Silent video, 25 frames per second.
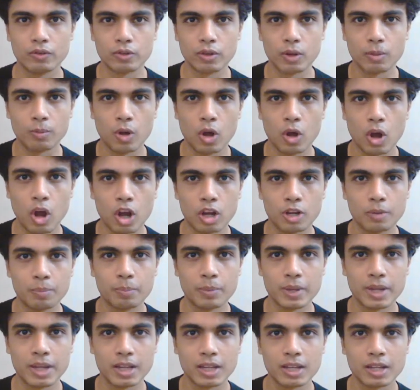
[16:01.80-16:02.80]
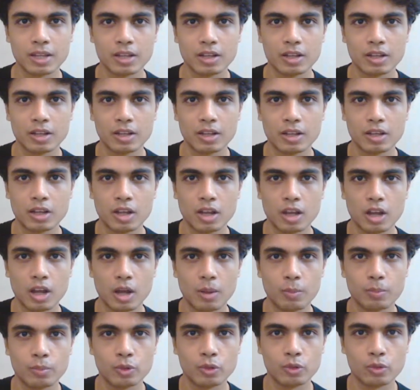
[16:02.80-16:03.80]
hot pink
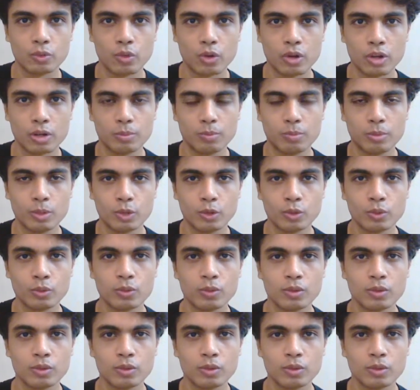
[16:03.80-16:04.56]
up to royal blue.